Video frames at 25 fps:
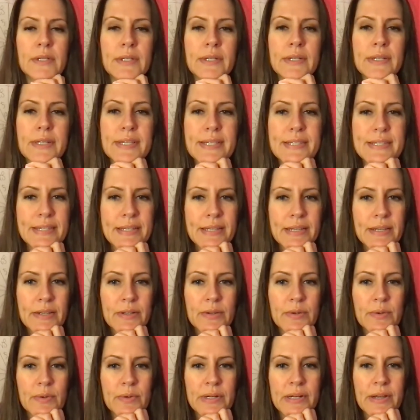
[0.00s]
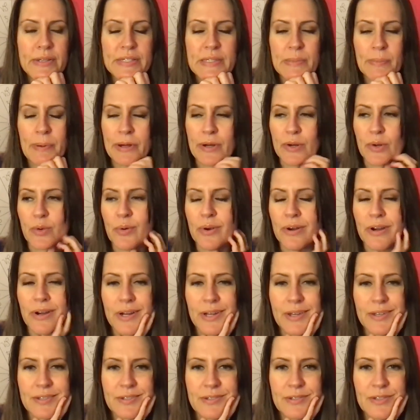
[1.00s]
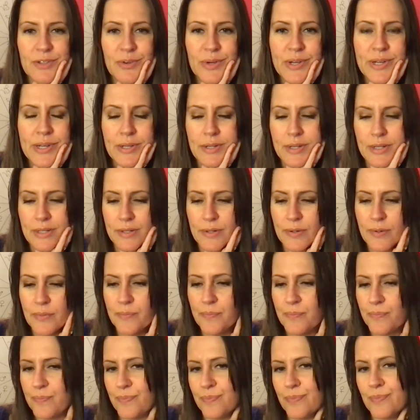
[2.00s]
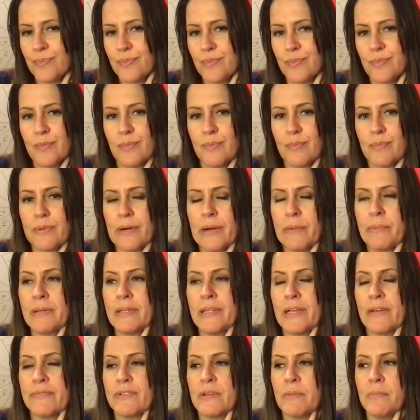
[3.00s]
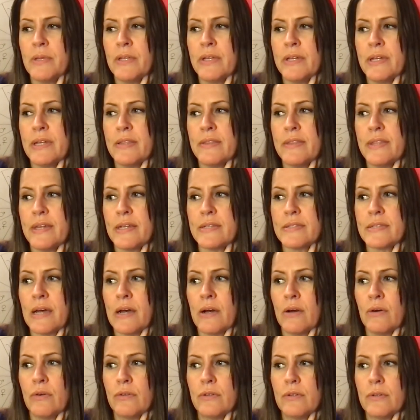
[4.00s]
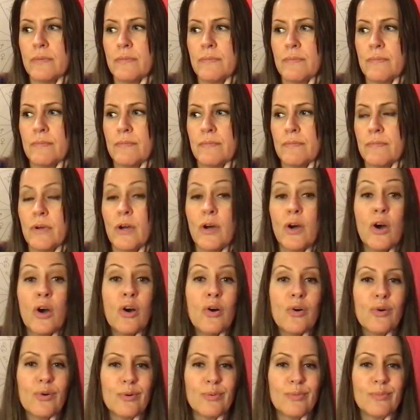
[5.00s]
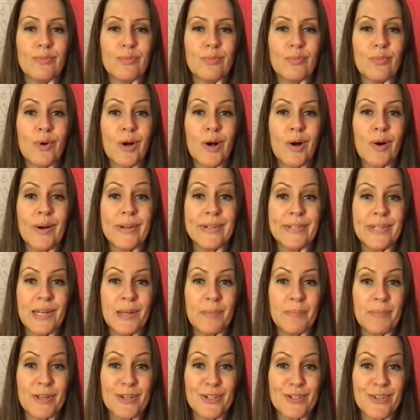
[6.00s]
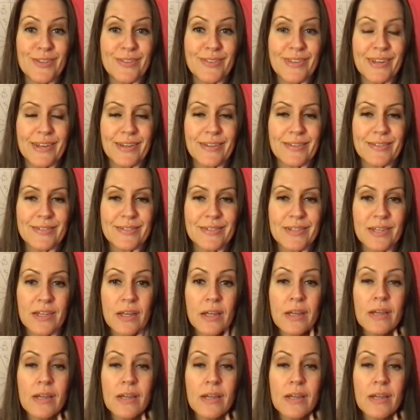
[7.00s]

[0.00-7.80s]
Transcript: Let's see, what else about Aquarius? Knowing probably left a million things out. Oh, well, I didn't mention this.